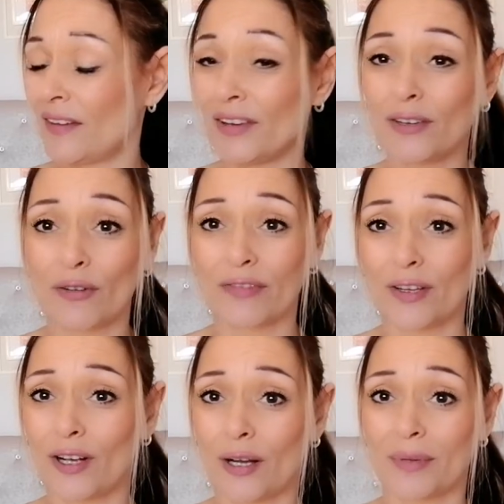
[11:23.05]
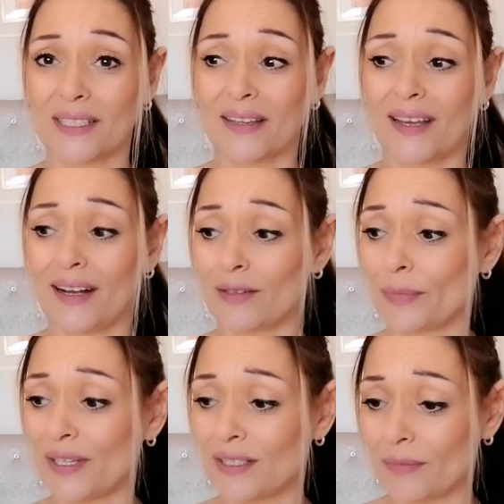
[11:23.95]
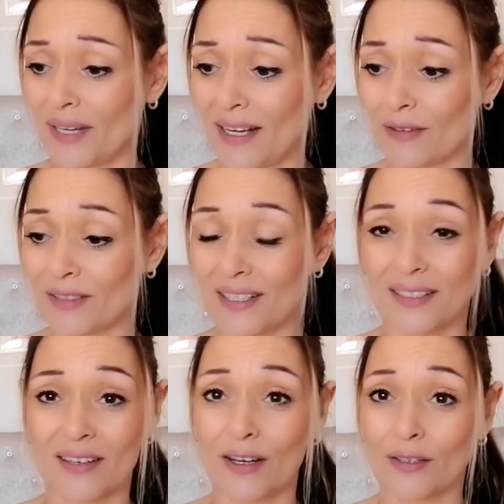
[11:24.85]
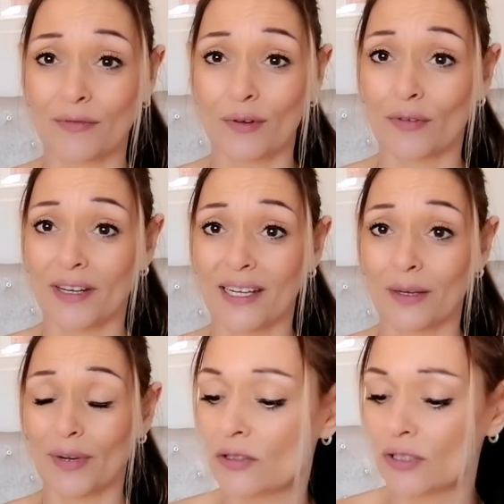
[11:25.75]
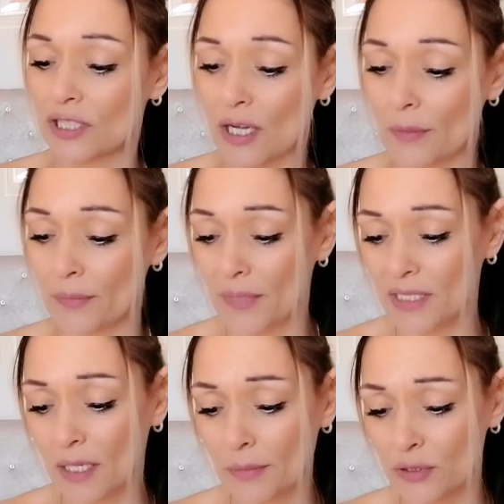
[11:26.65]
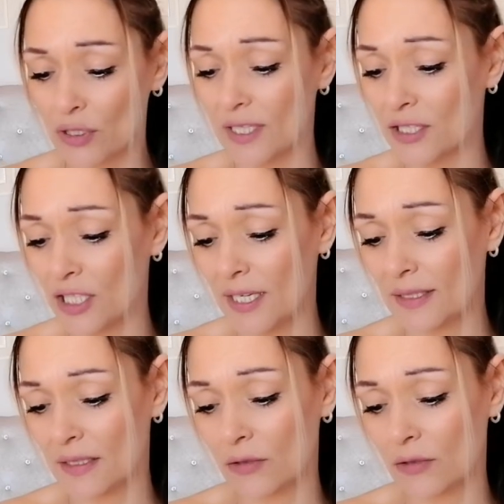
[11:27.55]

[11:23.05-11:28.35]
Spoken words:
I've only got a few carpets in the house. Most of my house is hard flooring. And I stocked up on my tumble dryer sheets.